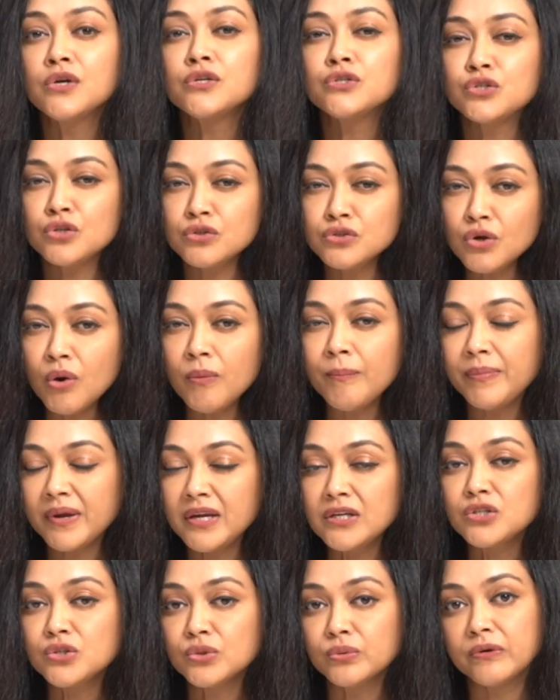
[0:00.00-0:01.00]
So don't
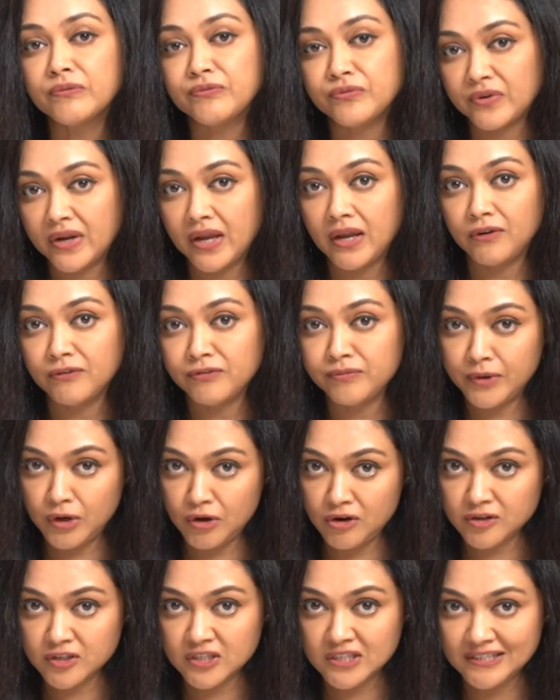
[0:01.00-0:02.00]
be too afraid of
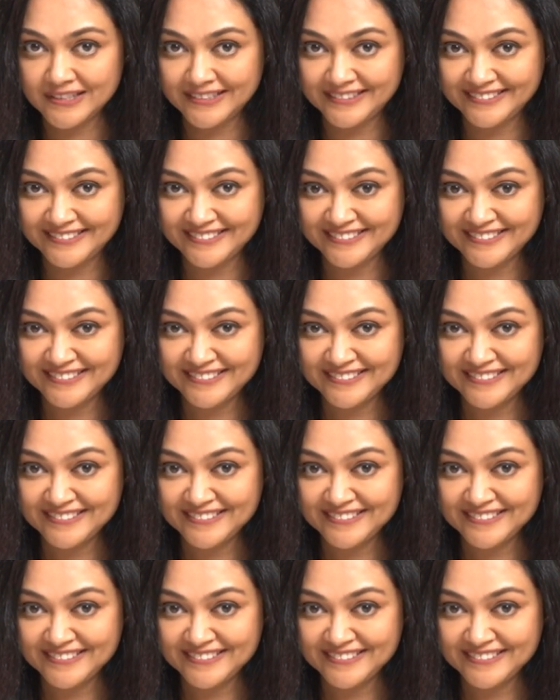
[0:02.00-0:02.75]
minoxidil.